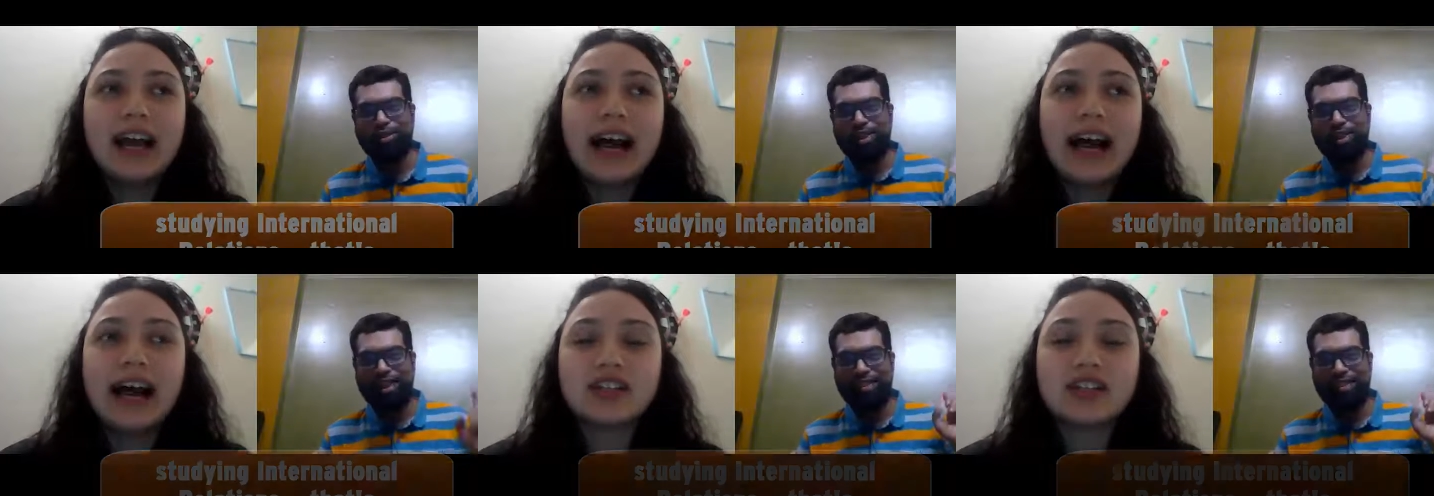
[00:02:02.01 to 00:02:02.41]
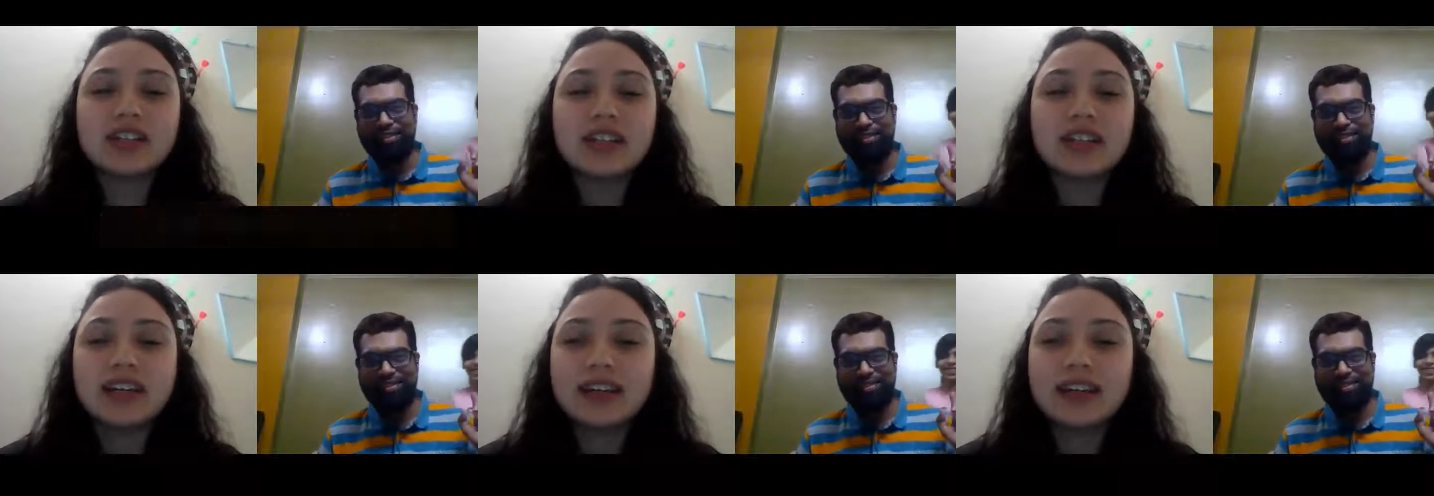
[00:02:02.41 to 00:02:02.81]

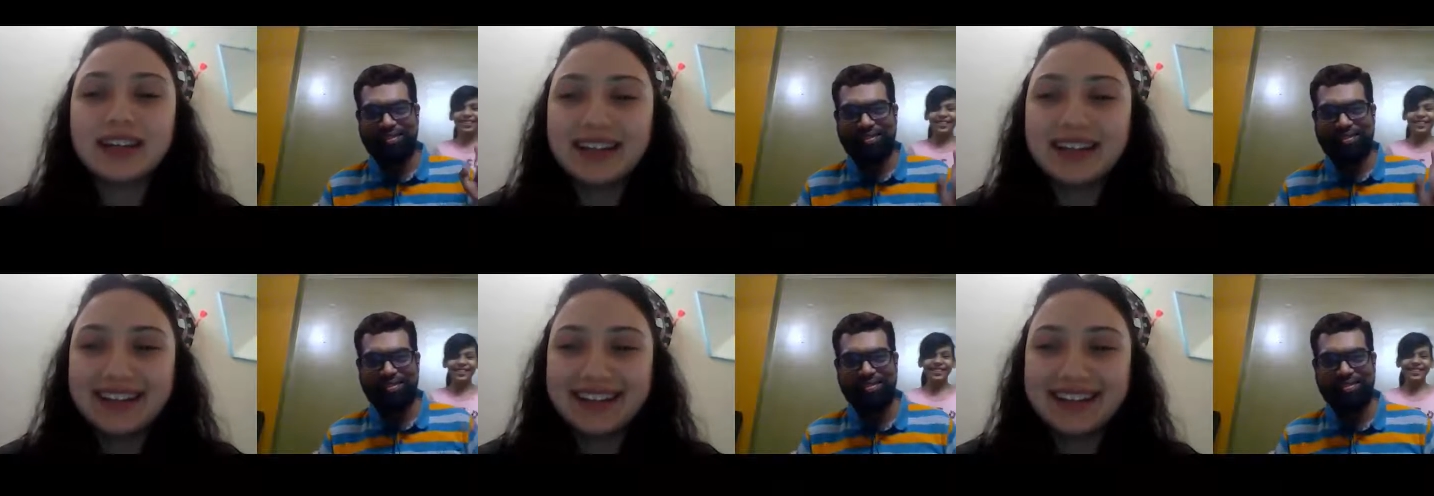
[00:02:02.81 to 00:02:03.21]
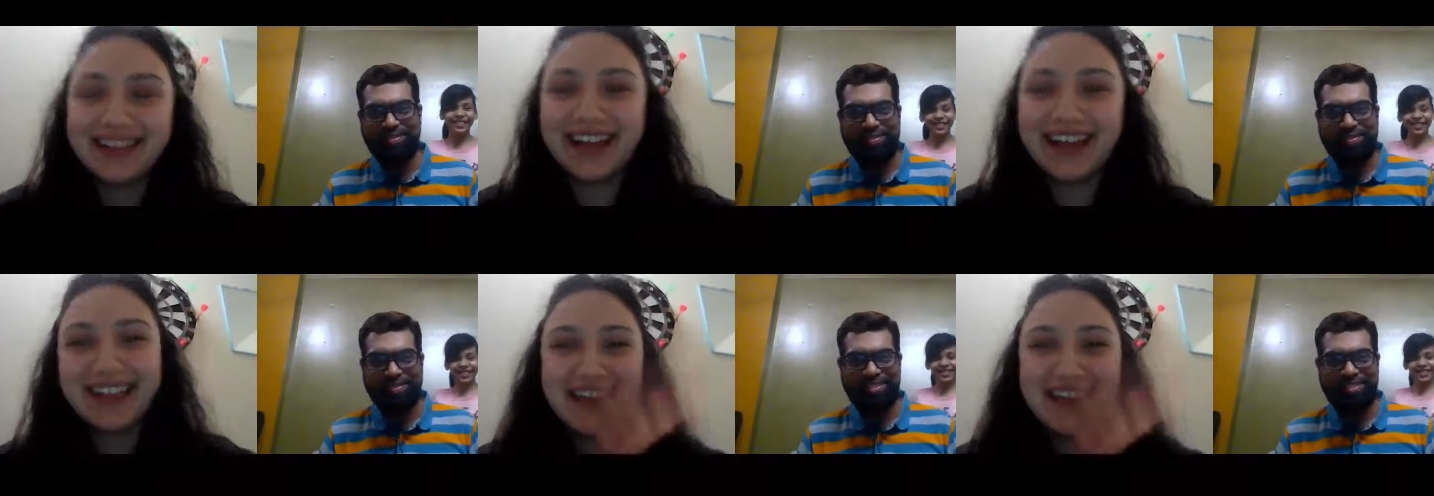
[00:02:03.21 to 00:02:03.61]
Speaker 1: Actually,
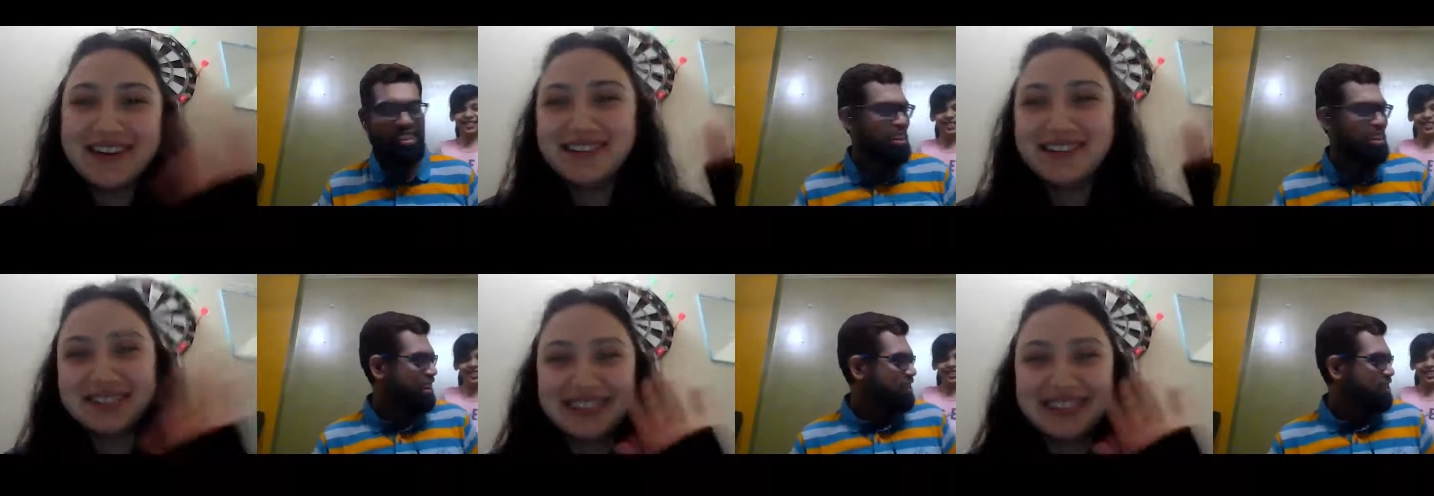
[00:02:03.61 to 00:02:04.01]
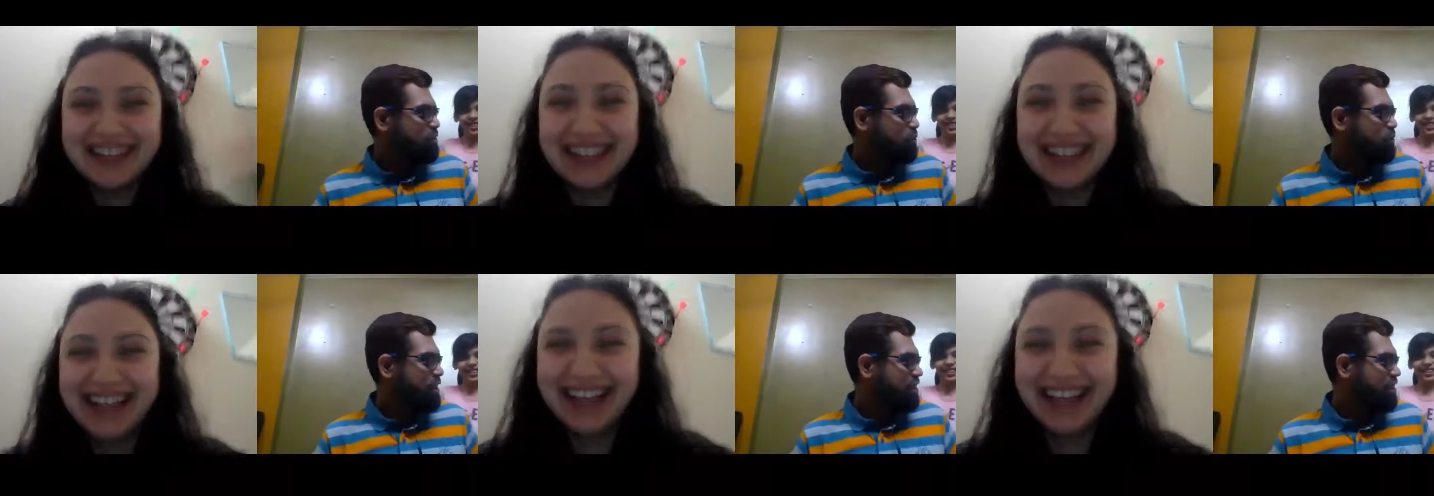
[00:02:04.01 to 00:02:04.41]
hello. Hey,
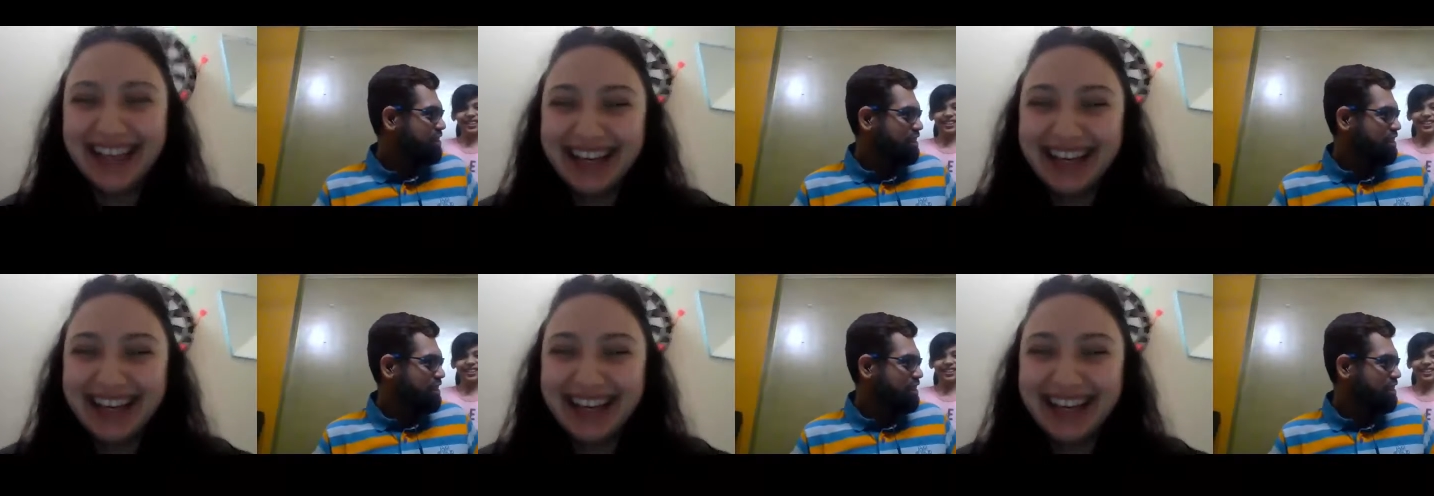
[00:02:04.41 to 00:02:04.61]
one,